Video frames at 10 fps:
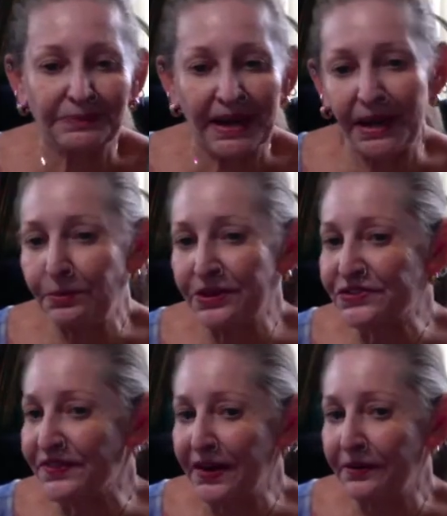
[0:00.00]
He was
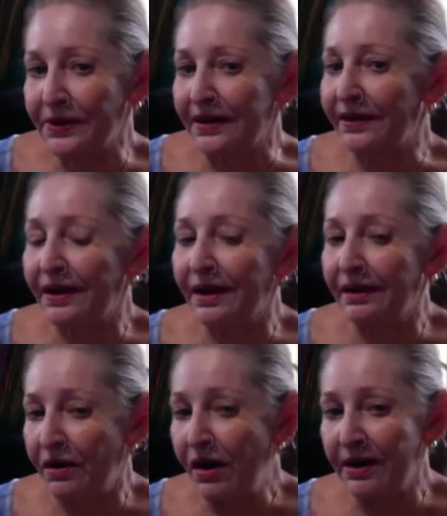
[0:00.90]
very
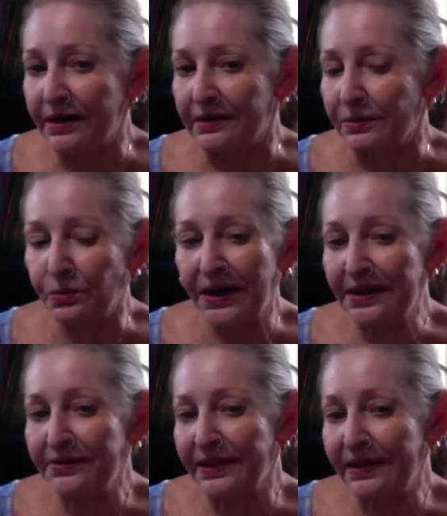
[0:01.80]
hard. Why do
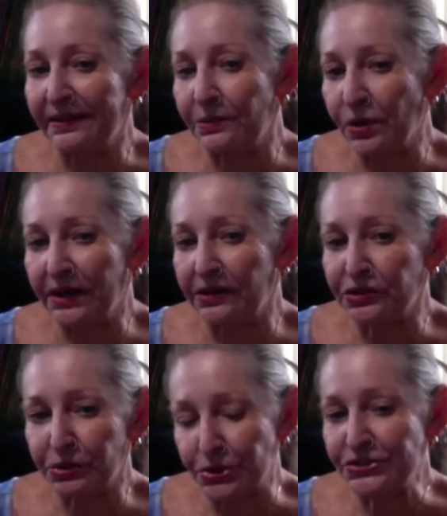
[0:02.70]
you think they wanted to
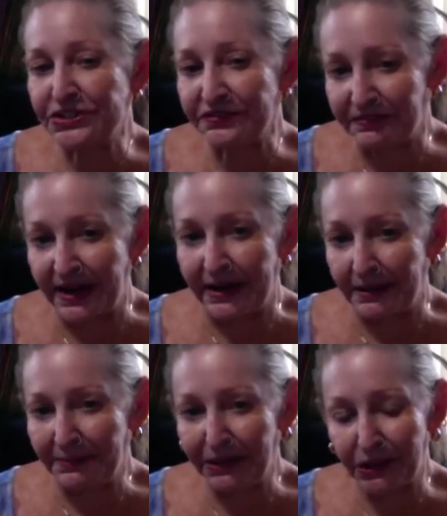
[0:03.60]
crucify
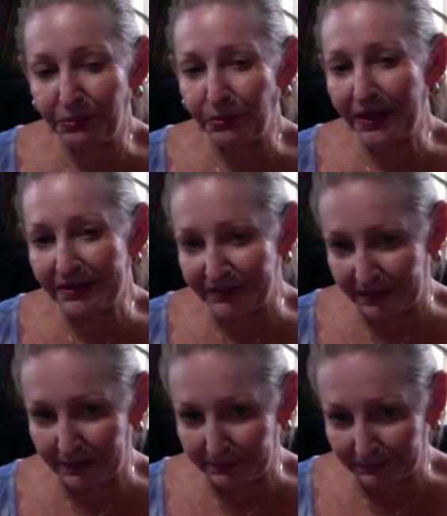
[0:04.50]
him and get rid of
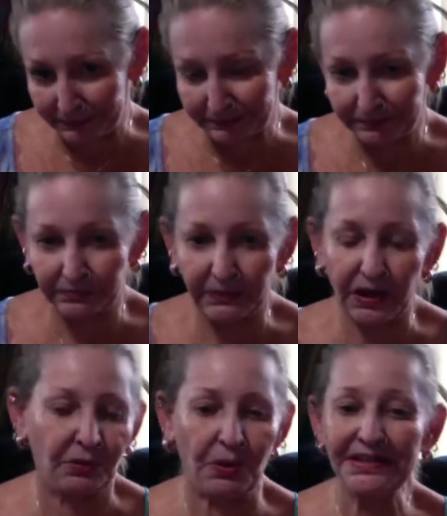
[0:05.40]
him?
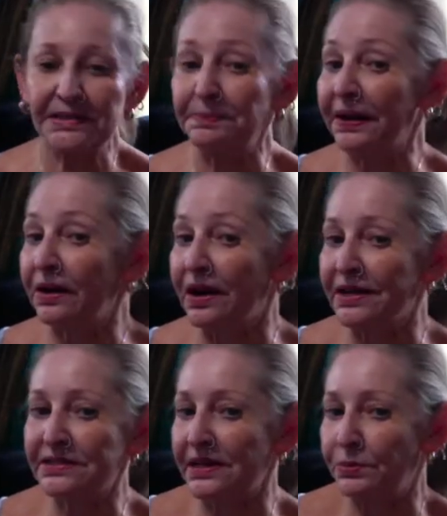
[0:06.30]
It wasn't
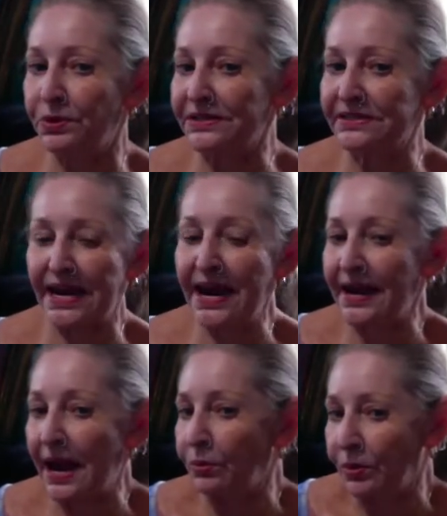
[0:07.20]
because he was
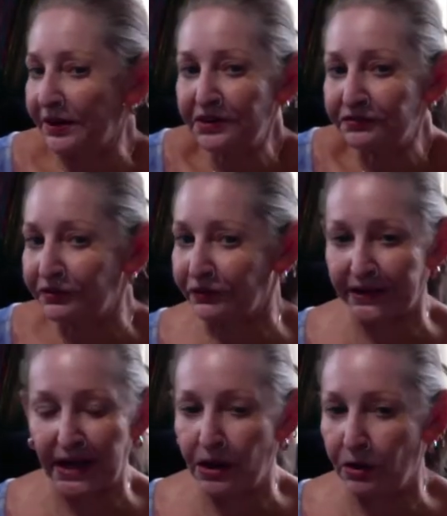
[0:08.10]
saying how wonderful
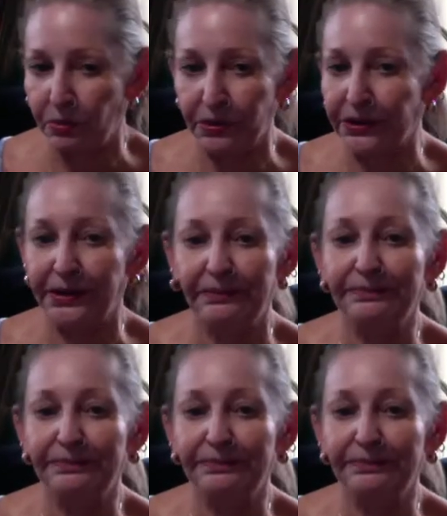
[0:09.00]
they all were.